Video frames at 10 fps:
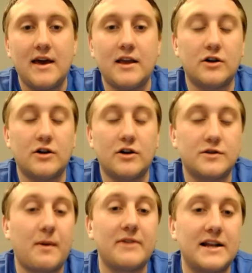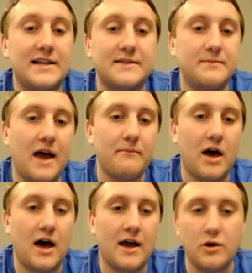you know, it's probably going to take some time.
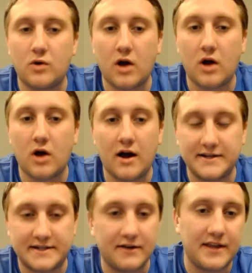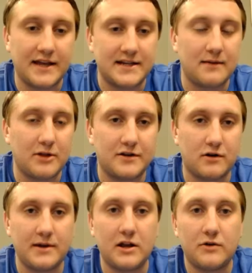UConn is still in the NCAA
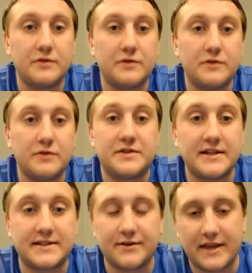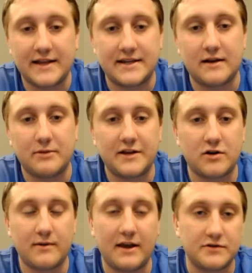tournament. You know, Houston's still in the NCAA
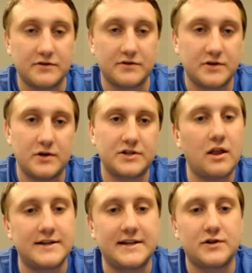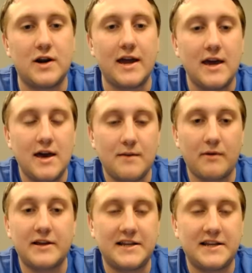tournament. Arizona just lost yesterday.
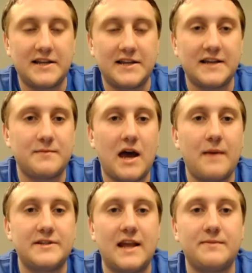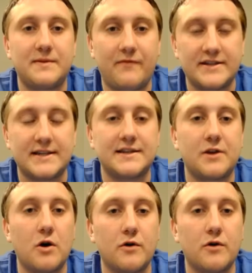Probably going to take some time to set up some visits
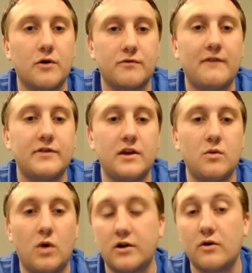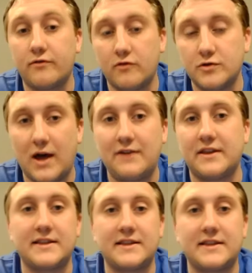and go through everything you want to go through. So I don't
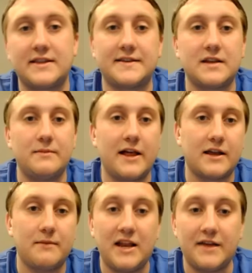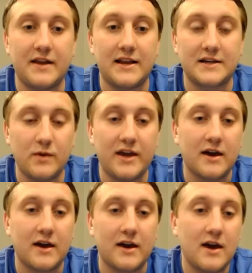think this is going to be like an immediate thing next
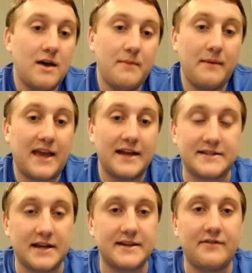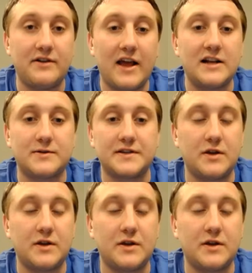week. Maybe Kansas does have an advantage
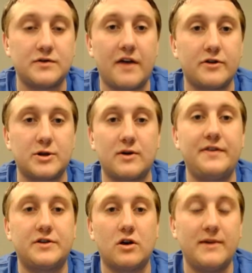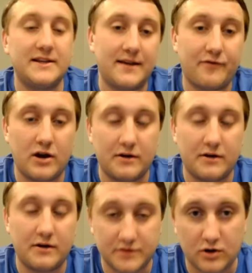because those others are in the tournament, except for
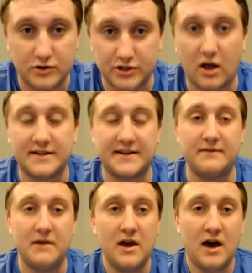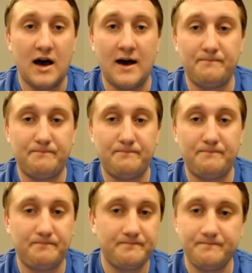Arizona, who just lost. And
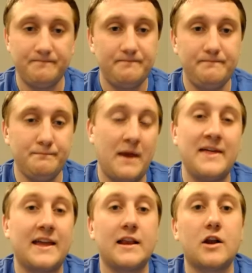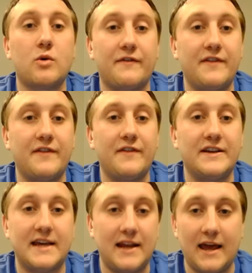maybe they can get a quick
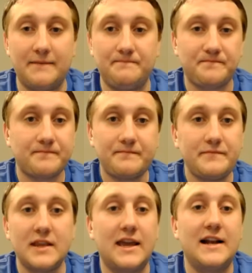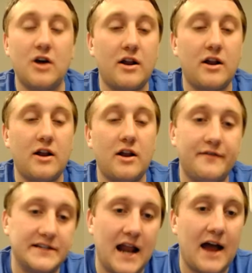visit and get it done on the
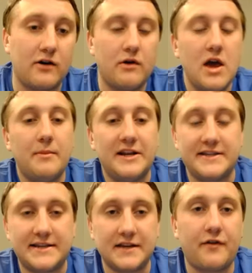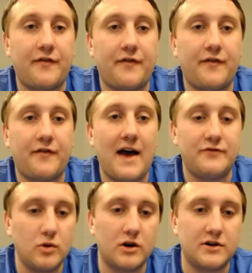visit. I don't know. But he's a 6'5",
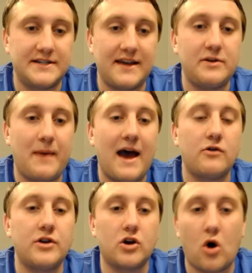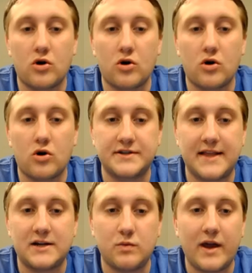207-pound guard
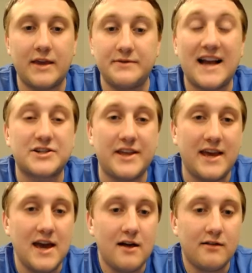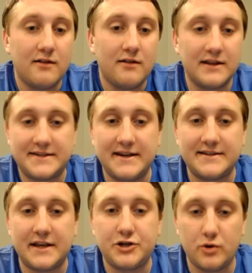slash wing. He was actually listed as
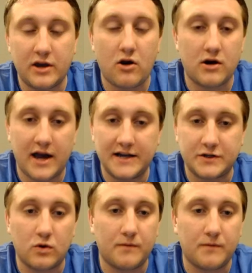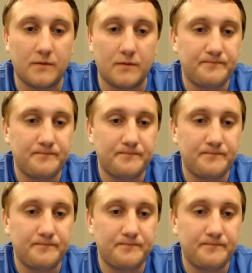a shooting guard in high school.